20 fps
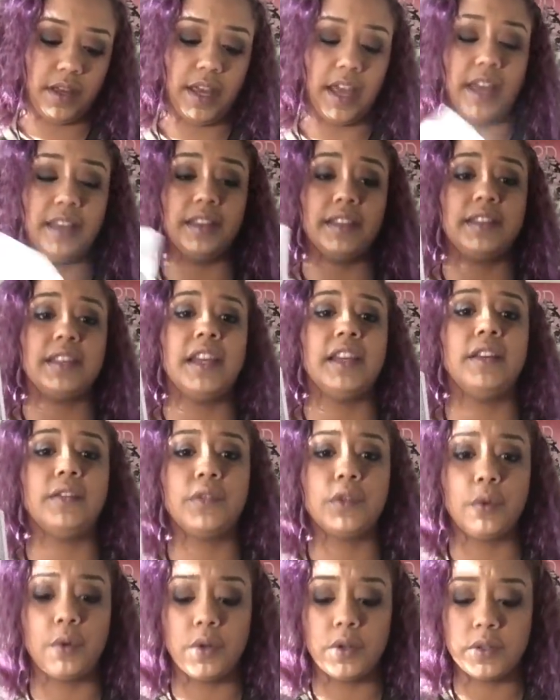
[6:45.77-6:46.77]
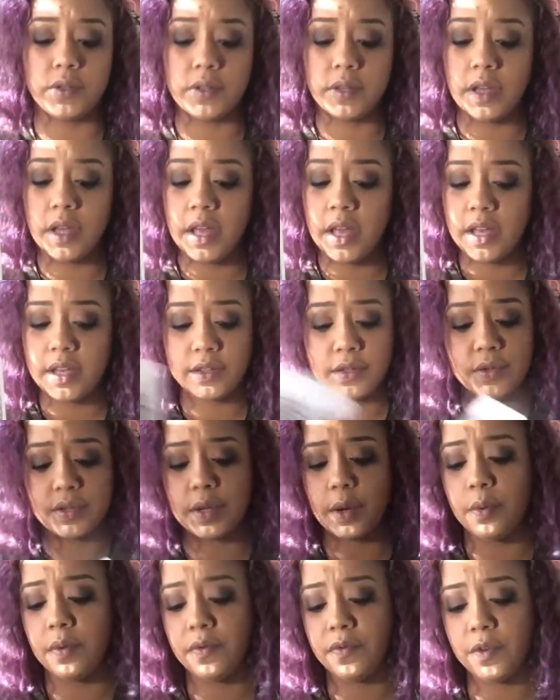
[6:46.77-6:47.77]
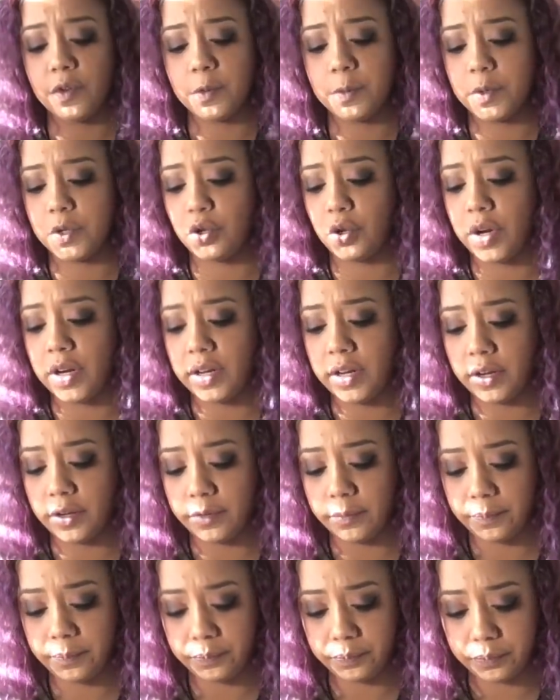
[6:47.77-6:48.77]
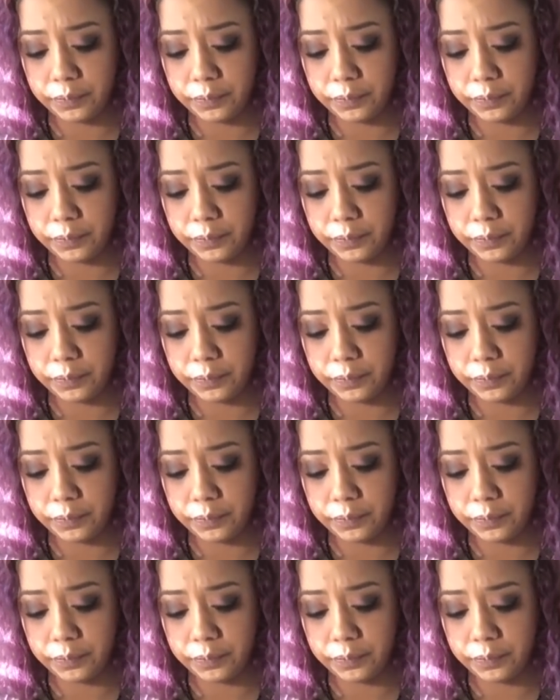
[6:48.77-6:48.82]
And the Ten of Swords. So someone feels betrayed here.